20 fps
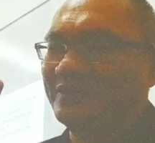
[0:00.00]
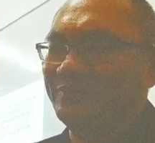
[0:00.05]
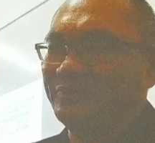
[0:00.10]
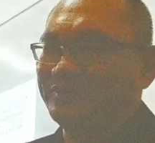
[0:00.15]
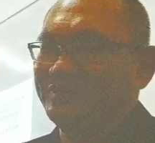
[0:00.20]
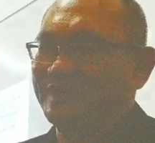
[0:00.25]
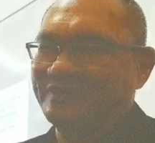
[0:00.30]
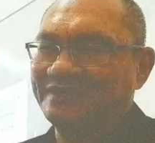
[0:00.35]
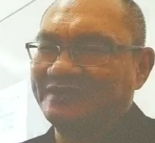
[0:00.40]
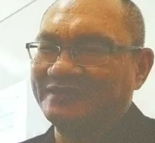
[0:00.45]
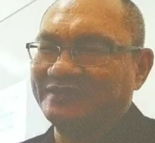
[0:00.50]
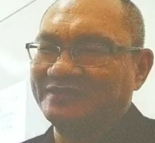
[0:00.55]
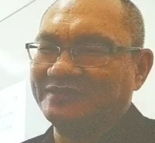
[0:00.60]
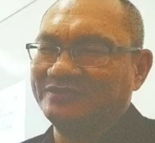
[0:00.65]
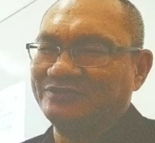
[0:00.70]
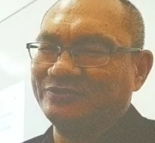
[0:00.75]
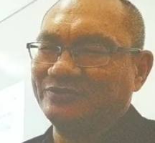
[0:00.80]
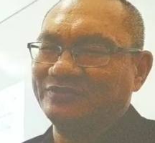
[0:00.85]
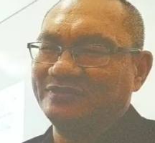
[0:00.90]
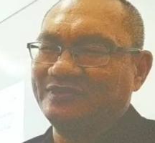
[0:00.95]
projector,
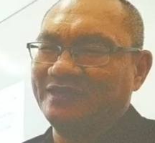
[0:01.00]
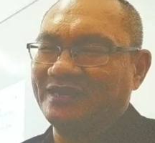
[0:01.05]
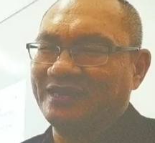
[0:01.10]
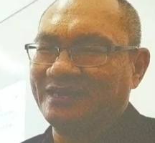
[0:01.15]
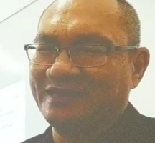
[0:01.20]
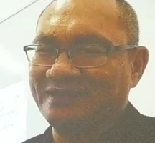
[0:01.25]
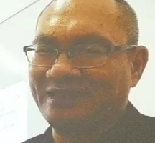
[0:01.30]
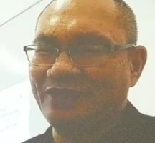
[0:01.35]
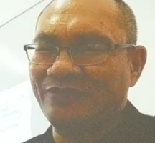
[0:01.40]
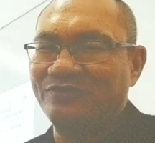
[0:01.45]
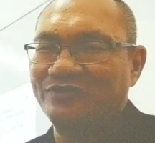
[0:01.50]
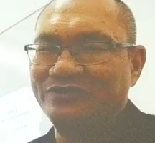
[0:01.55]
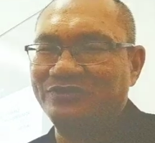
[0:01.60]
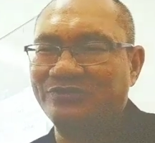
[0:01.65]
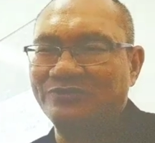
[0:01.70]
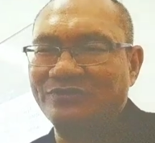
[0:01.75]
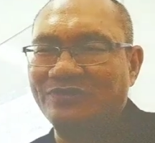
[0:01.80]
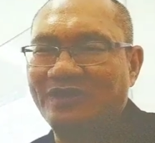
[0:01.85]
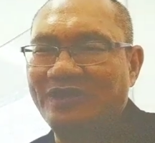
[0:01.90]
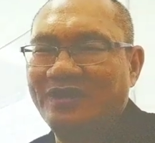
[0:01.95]
so they will
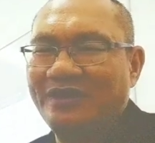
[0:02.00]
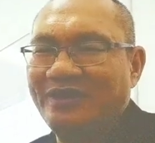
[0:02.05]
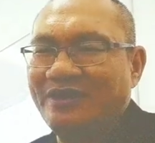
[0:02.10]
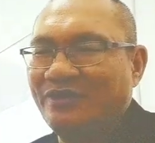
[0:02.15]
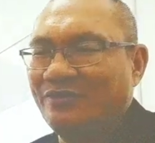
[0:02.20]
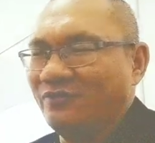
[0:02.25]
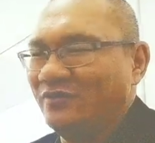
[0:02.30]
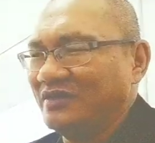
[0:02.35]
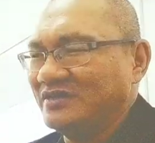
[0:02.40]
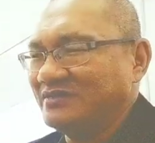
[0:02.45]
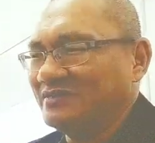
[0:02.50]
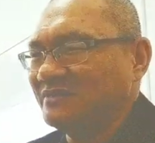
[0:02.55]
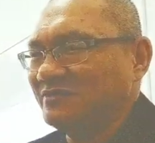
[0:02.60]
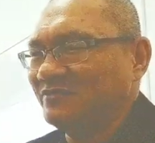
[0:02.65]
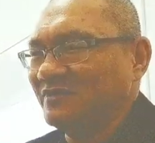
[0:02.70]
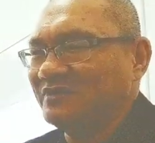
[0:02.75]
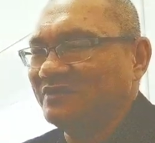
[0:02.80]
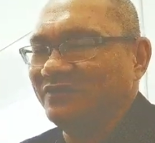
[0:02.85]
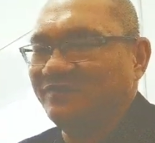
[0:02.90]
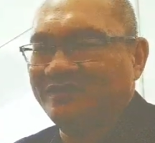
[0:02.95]
know what's
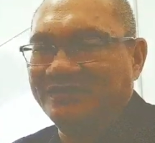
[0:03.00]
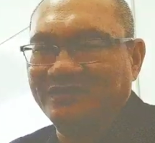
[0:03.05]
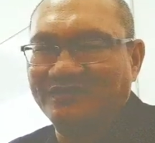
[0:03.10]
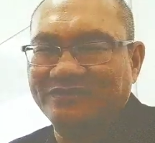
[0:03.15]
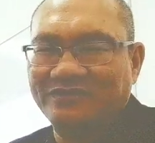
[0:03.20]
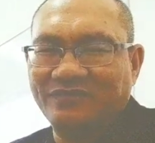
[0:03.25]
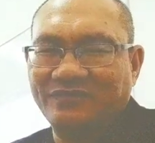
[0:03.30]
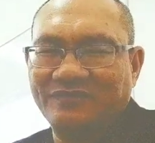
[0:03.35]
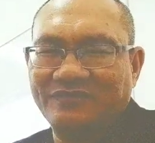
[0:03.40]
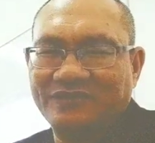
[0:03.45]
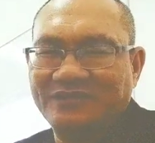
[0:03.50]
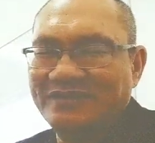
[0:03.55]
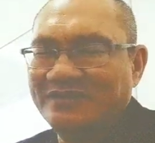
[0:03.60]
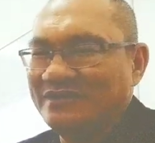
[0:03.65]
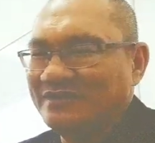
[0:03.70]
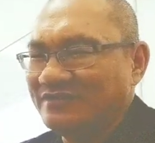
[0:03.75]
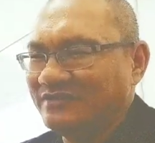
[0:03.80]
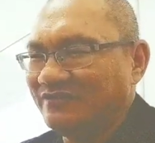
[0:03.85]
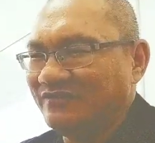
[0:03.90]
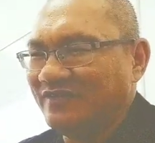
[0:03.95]
the result of the
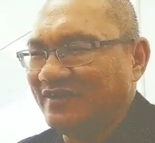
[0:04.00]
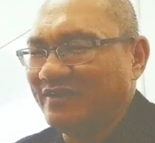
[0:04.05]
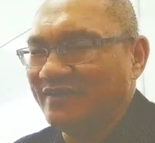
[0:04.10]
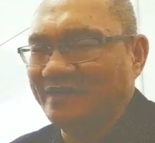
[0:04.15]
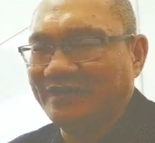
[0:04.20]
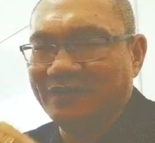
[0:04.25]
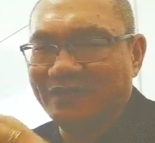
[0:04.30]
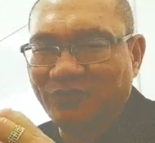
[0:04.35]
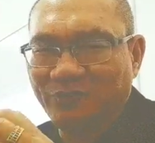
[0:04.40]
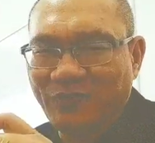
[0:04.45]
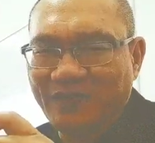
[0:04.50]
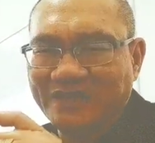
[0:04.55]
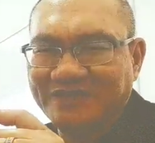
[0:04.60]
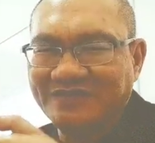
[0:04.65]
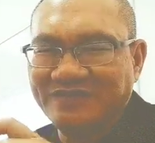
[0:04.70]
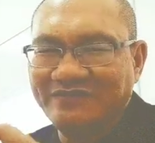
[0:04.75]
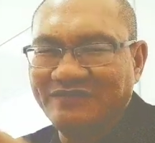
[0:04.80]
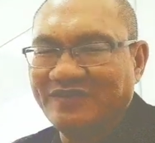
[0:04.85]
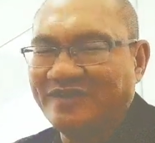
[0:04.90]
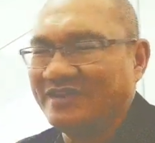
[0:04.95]
survey. A quick
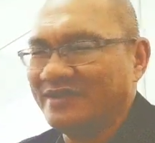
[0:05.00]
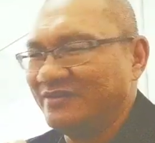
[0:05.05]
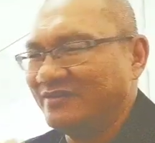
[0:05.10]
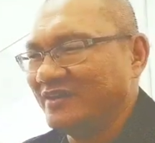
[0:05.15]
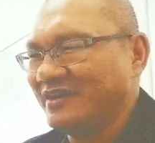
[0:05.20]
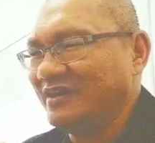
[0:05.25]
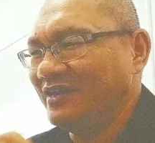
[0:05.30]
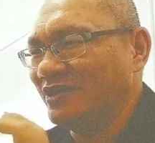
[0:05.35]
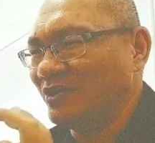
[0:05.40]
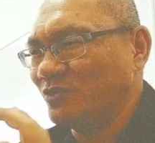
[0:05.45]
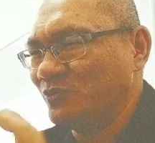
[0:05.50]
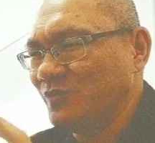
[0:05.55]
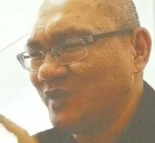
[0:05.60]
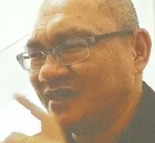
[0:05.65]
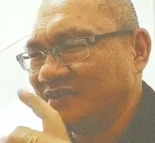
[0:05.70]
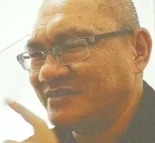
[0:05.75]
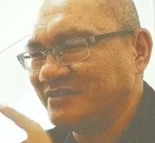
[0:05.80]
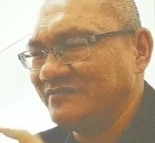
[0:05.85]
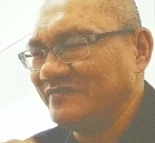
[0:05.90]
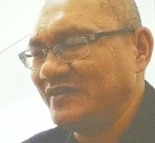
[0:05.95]
survey, okay, a
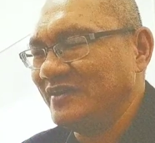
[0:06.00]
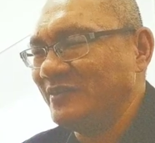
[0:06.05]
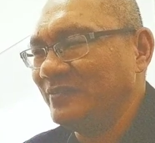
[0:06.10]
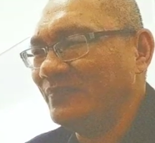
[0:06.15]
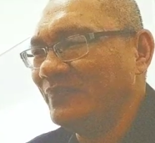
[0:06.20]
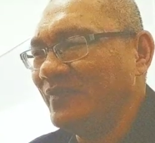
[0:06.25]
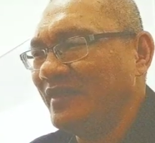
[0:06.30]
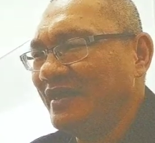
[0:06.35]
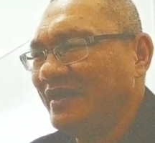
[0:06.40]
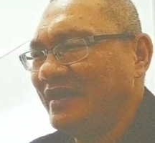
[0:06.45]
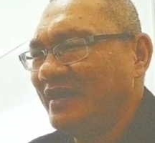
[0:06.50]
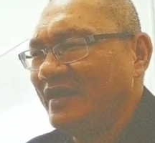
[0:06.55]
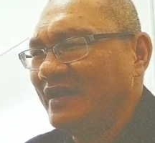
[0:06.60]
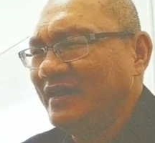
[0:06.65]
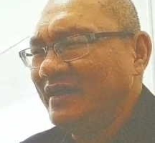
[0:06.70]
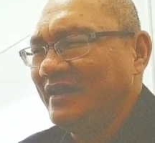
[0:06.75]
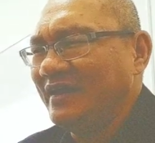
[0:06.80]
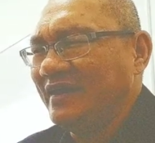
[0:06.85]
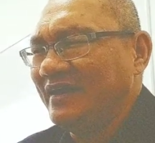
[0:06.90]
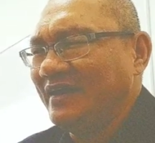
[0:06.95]
quick survey.
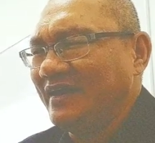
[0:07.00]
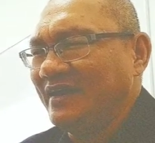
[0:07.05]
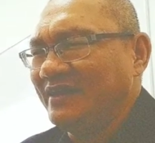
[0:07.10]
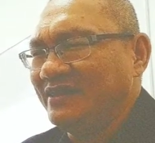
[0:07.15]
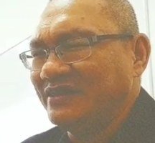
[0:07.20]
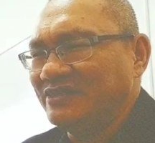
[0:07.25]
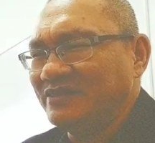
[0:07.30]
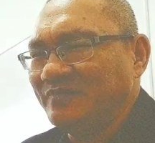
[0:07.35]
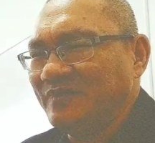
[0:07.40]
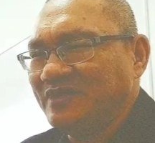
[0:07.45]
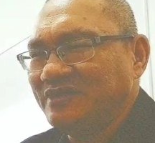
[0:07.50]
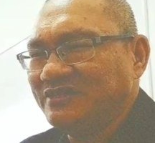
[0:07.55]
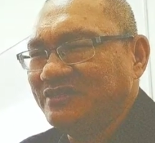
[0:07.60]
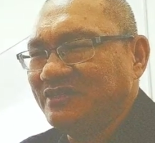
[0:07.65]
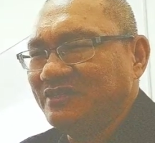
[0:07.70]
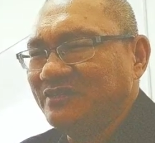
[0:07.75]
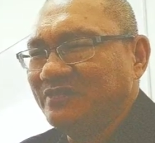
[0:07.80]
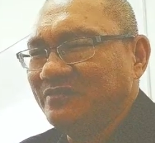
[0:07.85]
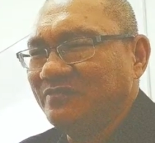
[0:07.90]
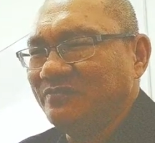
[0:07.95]

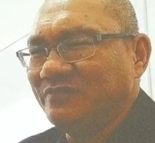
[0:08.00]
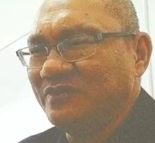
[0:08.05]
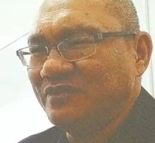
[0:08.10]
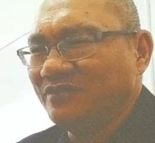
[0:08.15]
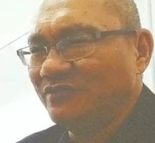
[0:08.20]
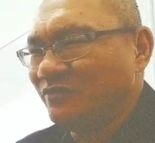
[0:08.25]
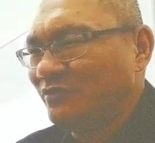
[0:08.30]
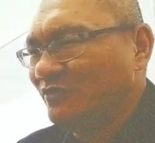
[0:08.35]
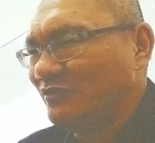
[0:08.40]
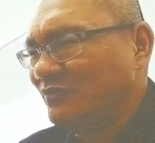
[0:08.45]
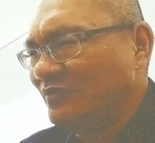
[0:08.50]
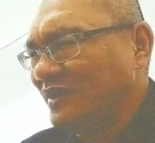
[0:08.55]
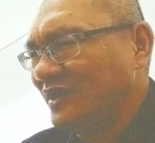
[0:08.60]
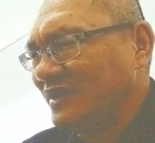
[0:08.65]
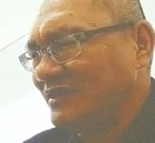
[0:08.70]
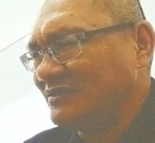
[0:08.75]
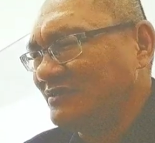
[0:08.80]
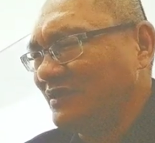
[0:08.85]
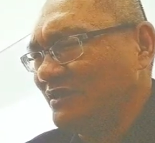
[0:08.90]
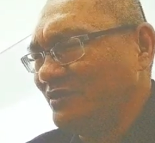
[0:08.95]
Anticipation will grow
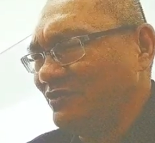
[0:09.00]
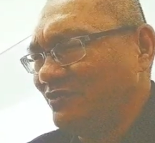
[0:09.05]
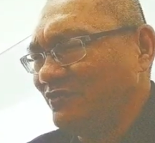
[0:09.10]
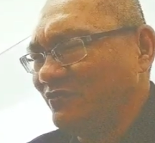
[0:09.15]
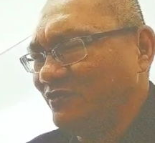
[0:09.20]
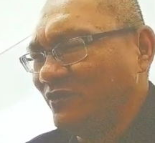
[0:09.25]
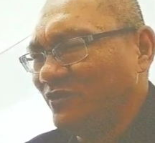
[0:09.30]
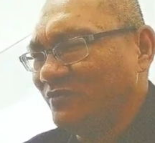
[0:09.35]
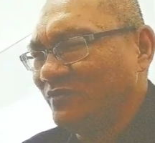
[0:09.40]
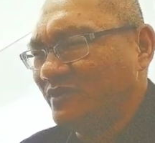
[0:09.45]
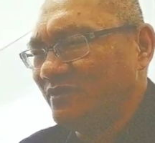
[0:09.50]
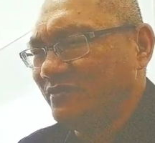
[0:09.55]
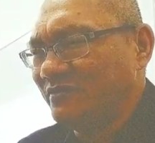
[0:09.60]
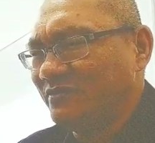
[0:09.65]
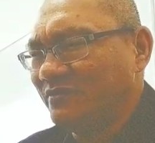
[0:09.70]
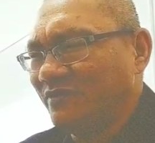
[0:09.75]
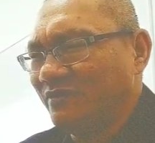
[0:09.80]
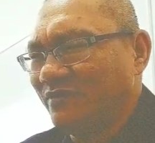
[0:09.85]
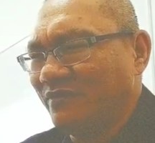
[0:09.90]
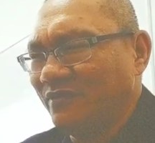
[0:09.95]
as they look forward
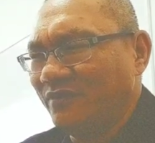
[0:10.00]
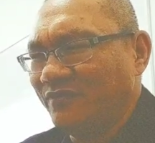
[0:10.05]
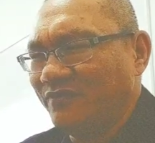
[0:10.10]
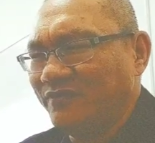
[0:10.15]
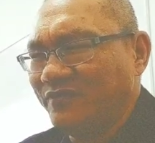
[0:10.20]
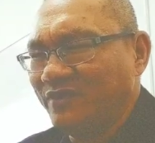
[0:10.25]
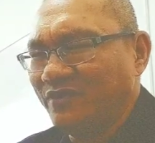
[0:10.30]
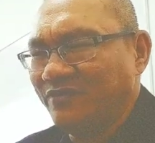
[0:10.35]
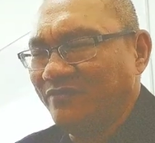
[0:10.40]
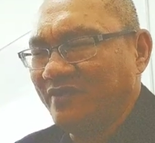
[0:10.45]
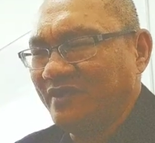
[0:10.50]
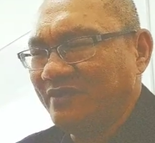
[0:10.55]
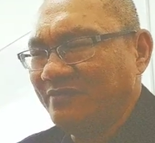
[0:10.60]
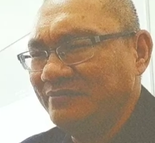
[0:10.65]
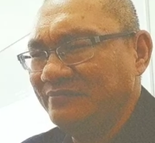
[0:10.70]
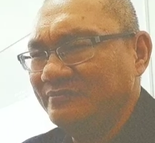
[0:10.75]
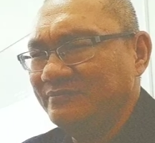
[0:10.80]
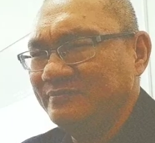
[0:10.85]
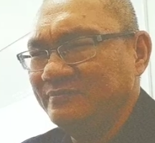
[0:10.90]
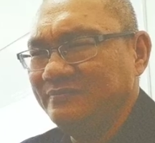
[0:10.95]
of hearing
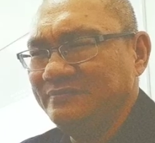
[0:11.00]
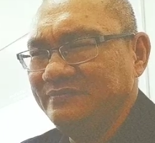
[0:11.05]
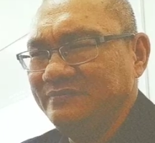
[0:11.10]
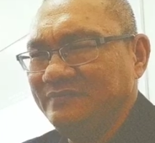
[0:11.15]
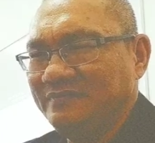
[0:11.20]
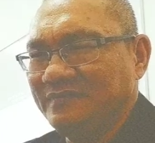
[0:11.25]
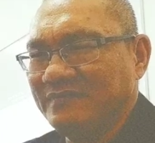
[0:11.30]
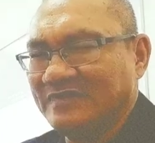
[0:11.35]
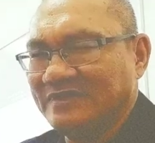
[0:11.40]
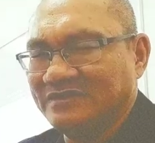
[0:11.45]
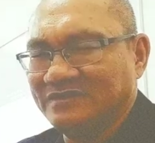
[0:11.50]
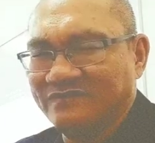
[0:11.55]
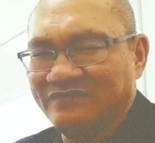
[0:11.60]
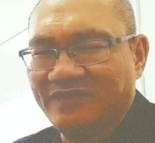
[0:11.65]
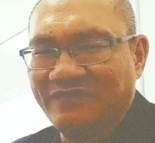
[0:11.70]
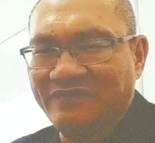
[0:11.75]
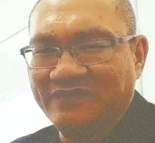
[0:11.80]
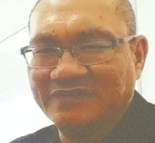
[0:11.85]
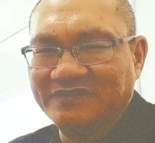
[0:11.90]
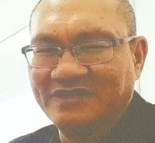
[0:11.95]
the
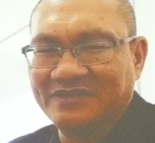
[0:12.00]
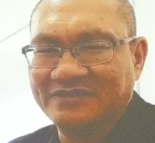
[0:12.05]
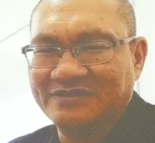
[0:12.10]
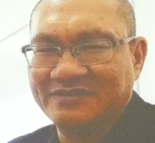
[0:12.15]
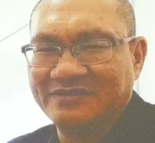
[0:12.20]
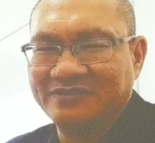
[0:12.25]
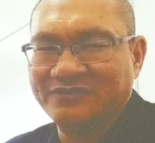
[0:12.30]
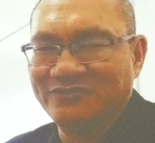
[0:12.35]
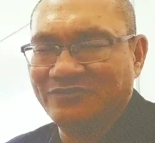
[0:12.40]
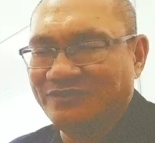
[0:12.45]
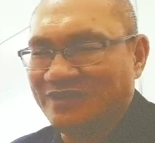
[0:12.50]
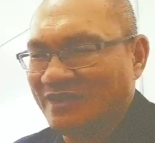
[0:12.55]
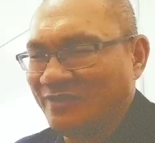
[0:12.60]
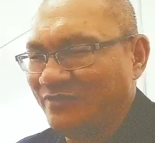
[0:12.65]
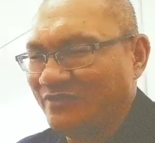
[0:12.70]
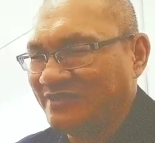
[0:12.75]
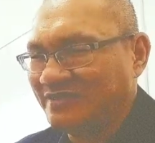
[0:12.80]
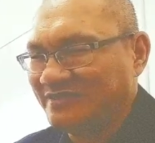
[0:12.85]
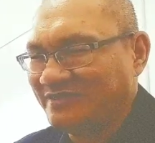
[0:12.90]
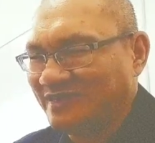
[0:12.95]
survey result. So they
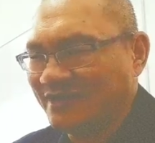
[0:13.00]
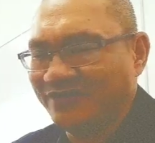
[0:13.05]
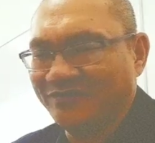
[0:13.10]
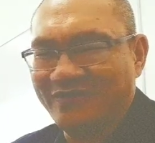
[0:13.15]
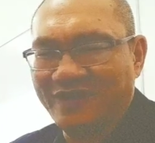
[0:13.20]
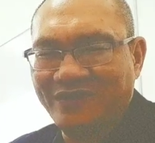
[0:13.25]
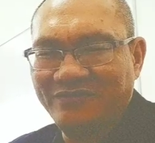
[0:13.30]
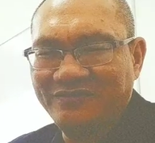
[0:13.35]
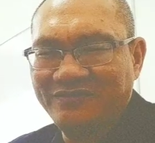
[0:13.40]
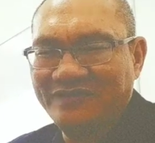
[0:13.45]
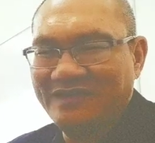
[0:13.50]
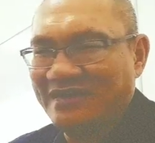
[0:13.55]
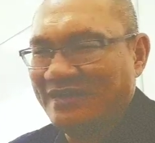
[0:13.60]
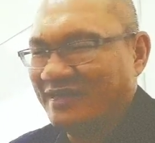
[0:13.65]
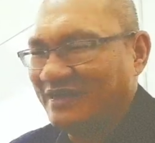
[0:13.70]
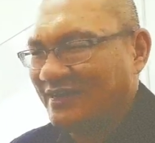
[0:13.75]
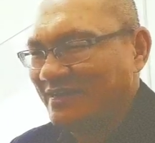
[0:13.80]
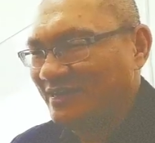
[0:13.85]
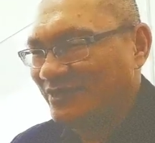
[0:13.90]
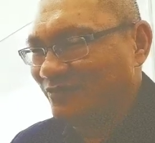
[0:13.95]
will stick around, they